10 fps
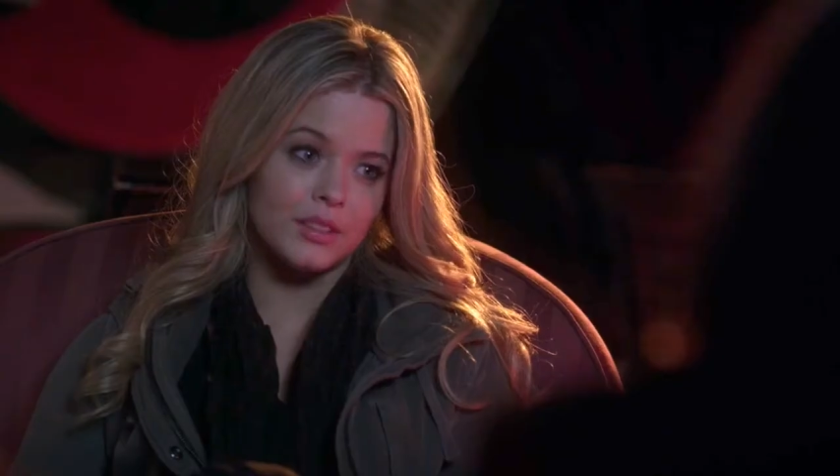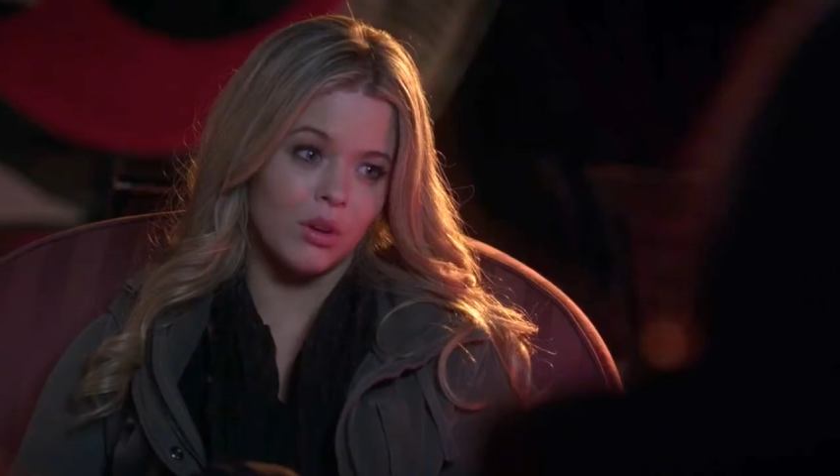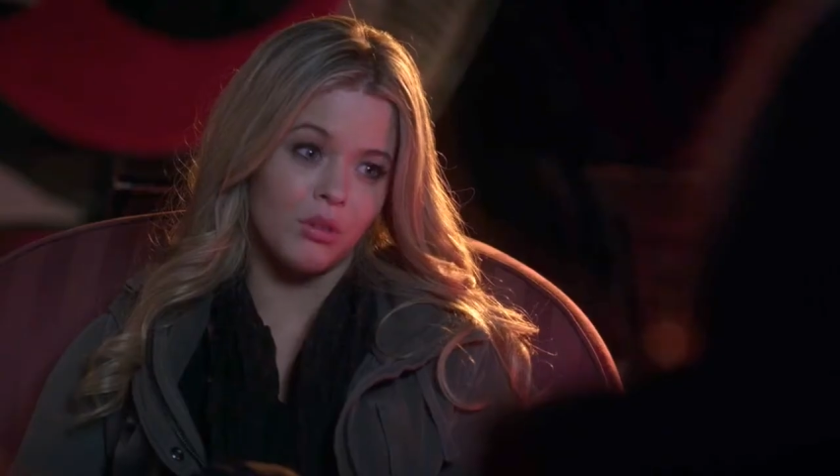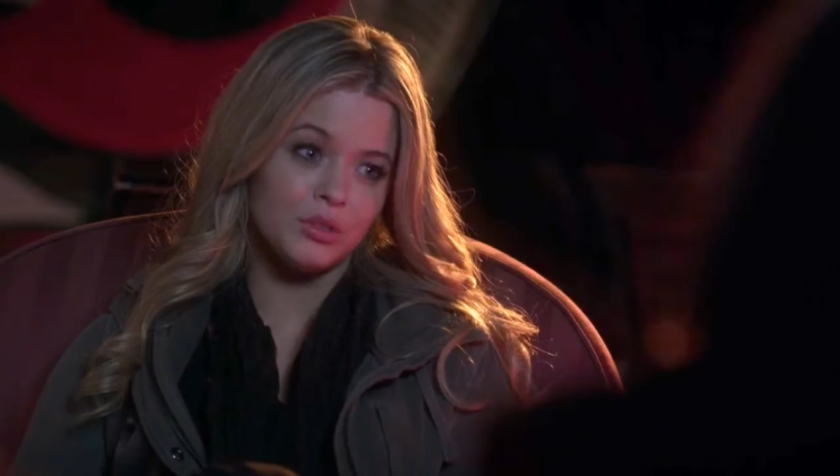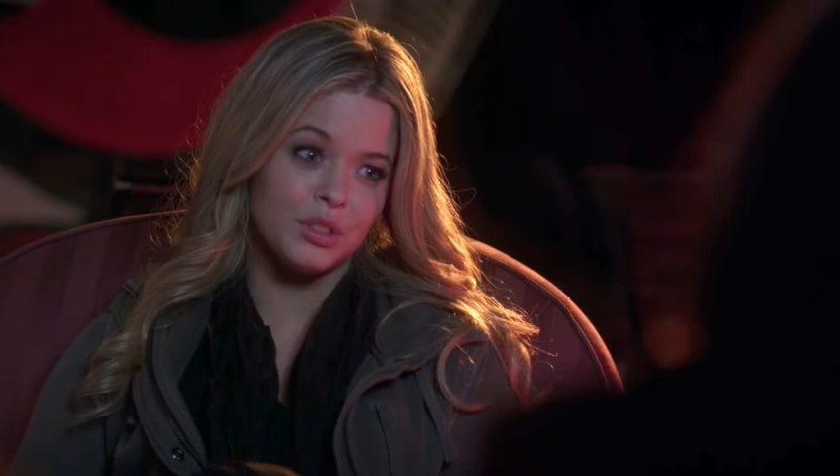And I
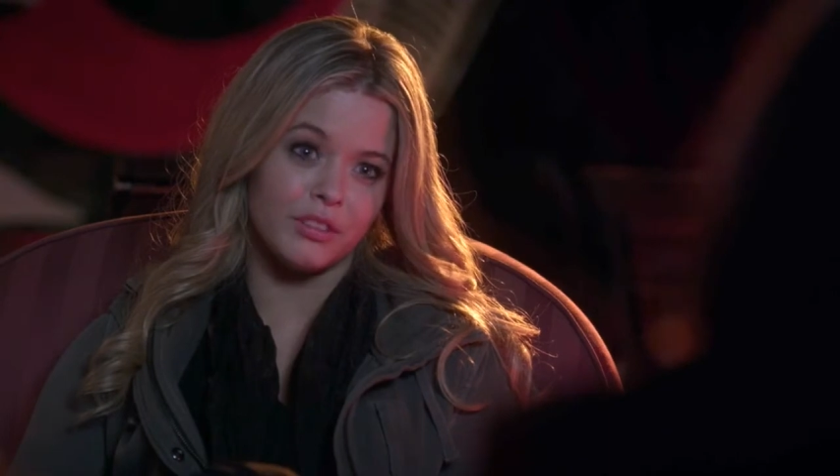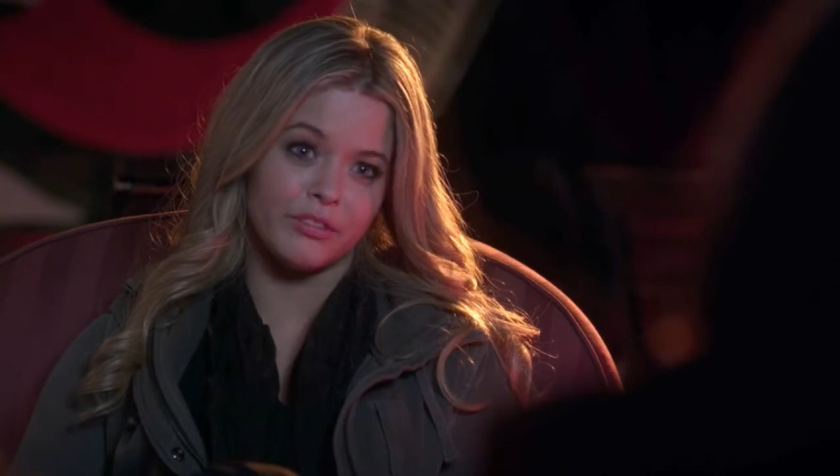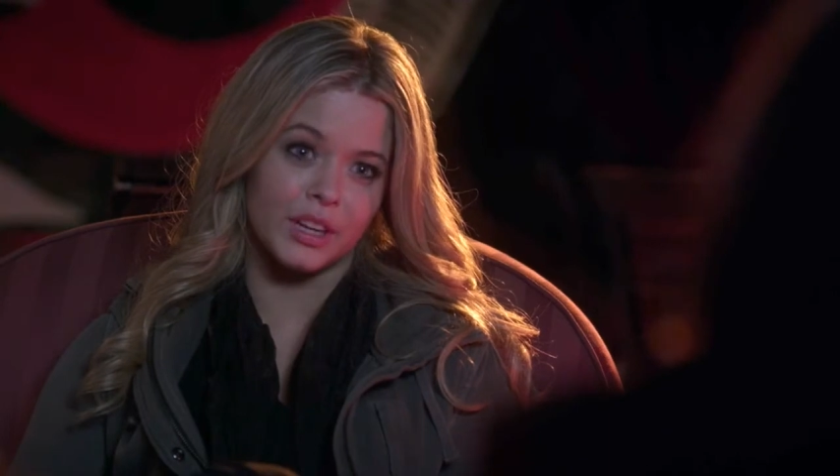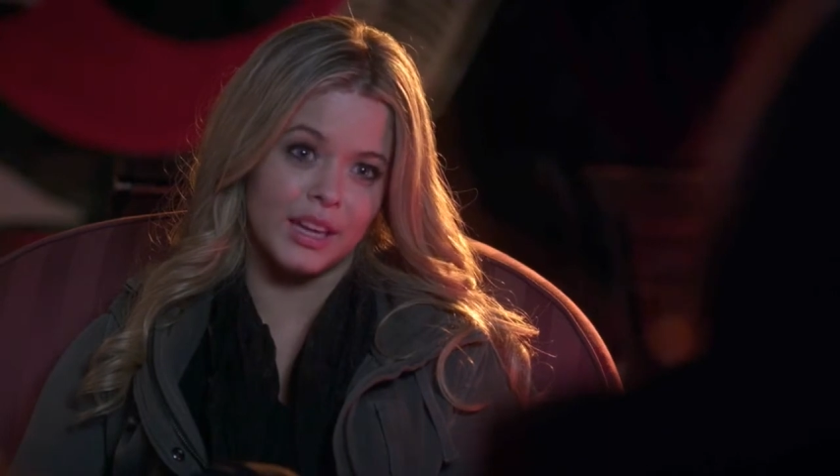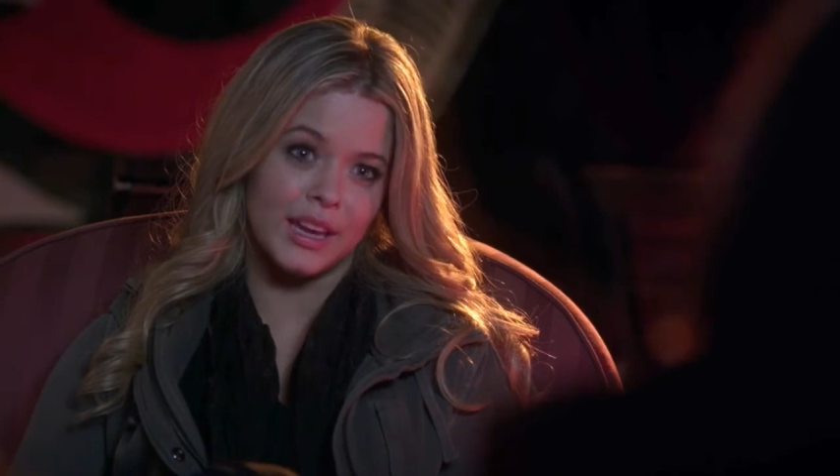told you to
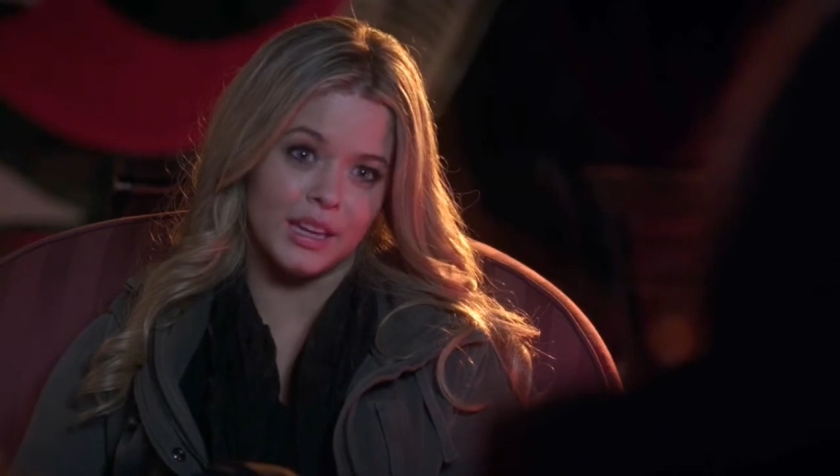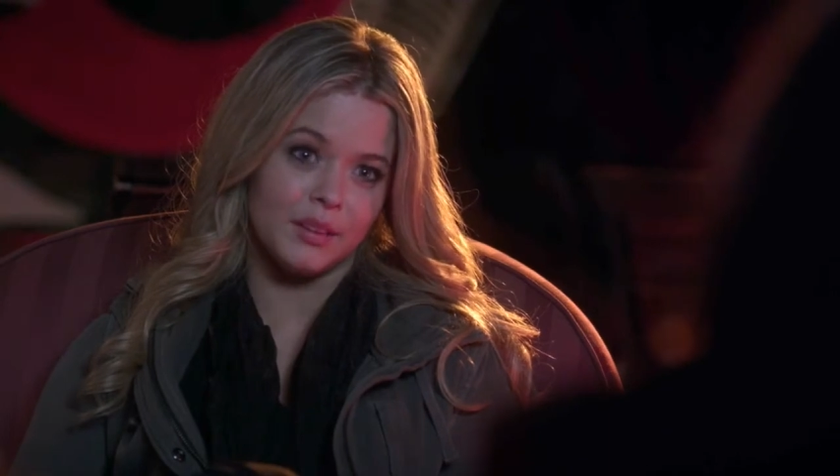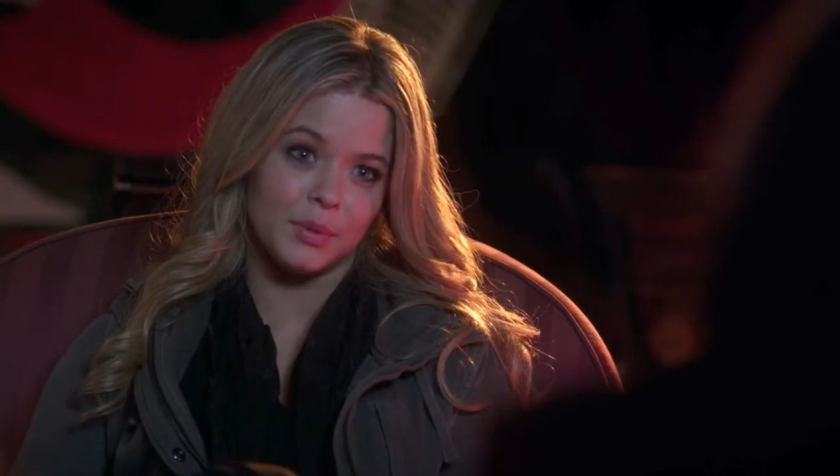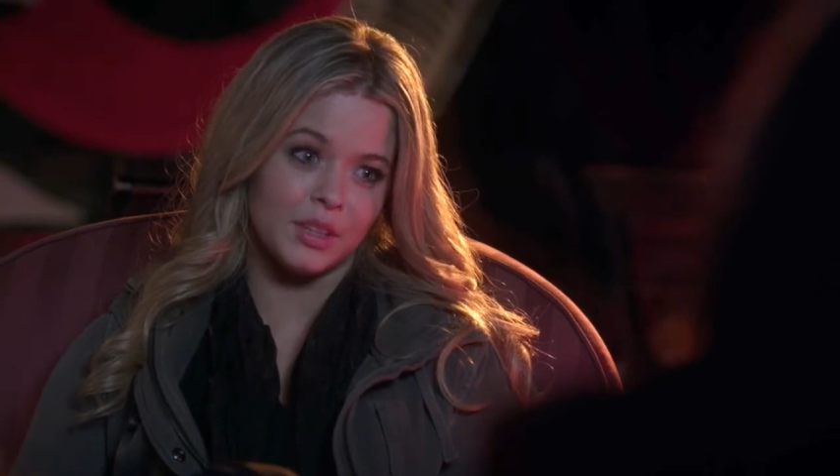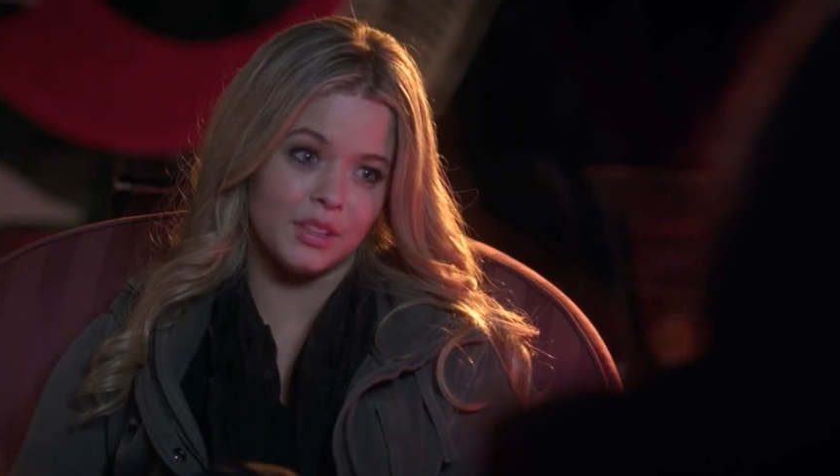forget
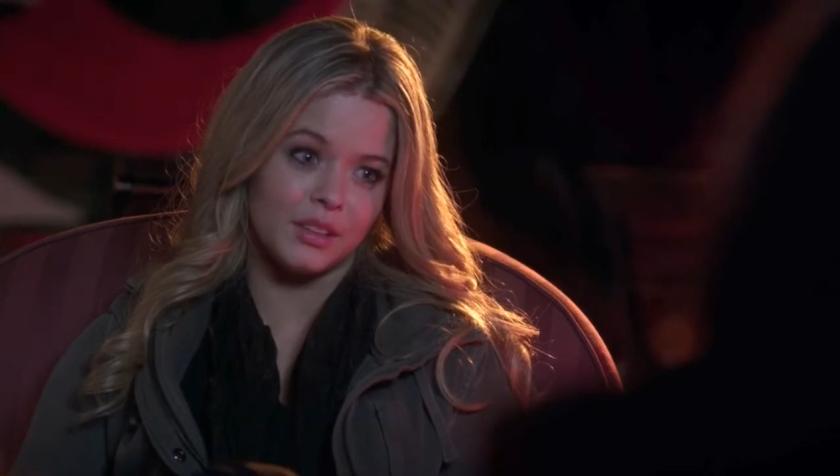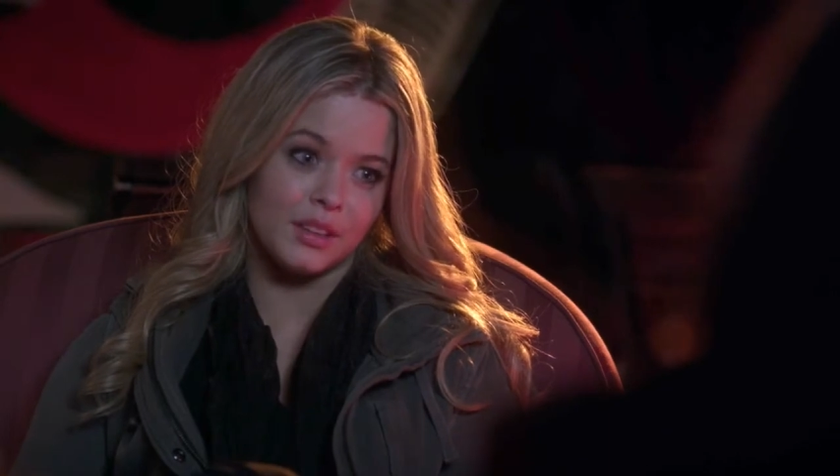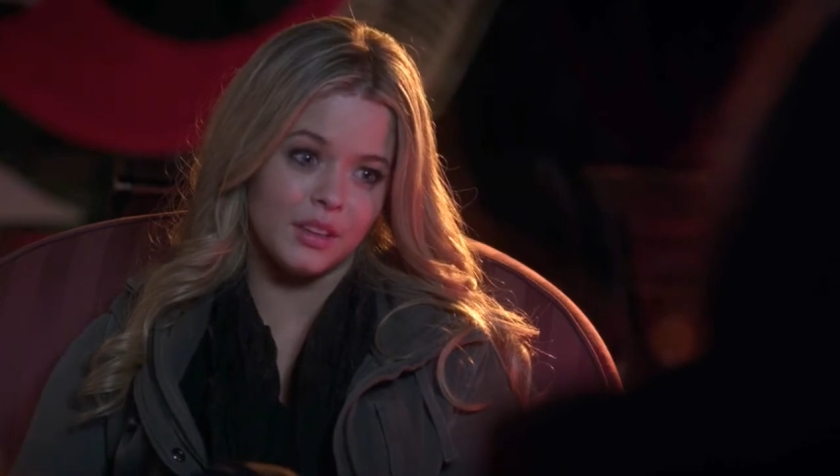it, but